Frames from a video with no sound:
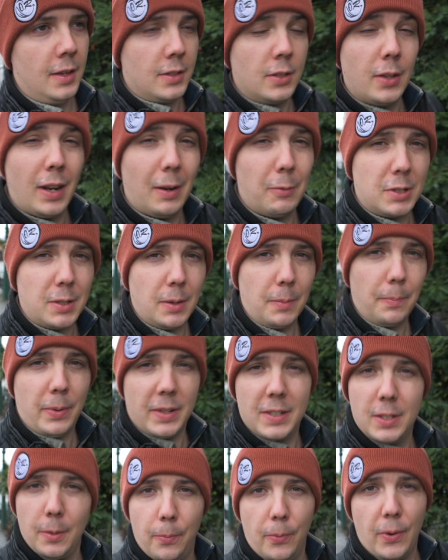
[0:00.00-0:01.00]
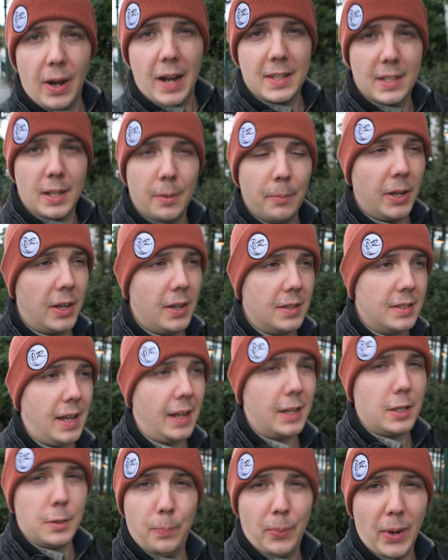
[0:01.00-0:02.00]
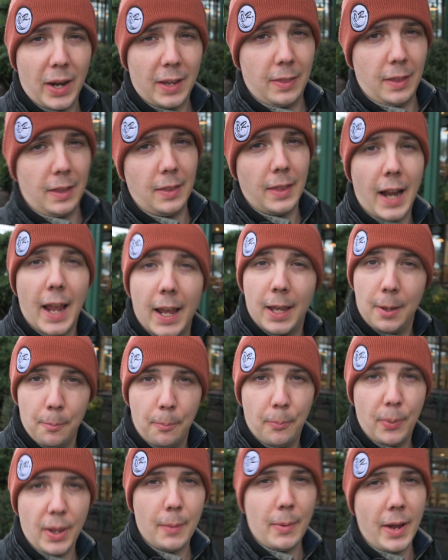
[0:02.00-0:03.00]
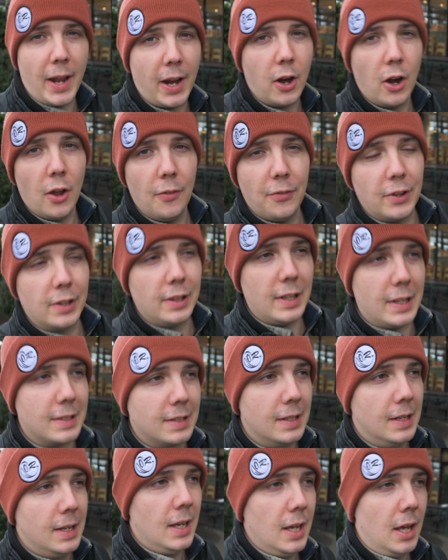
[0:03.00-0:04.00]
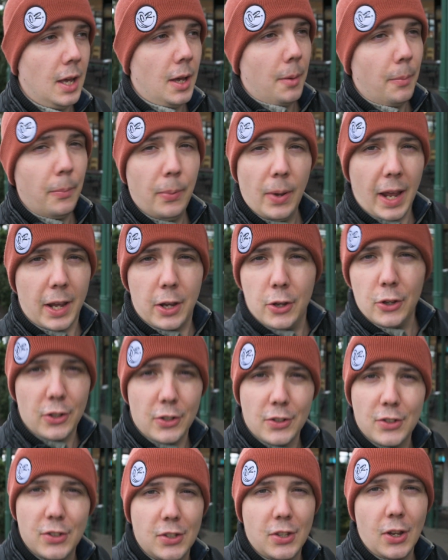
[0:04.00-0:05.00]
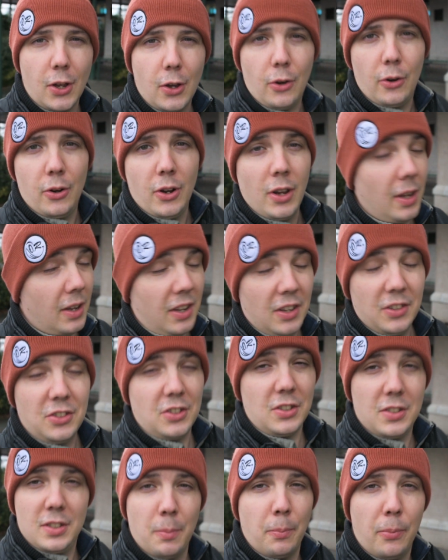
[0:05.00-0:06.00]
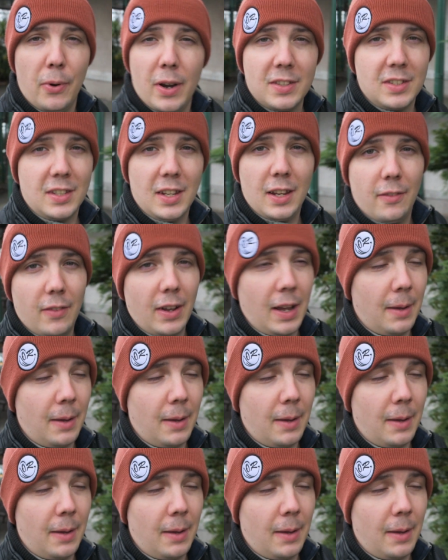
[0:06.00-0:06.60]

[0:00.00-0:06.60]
So that was a bit surprising because I expected that I can pay by contactless, but I couldn't, so it's just impressive.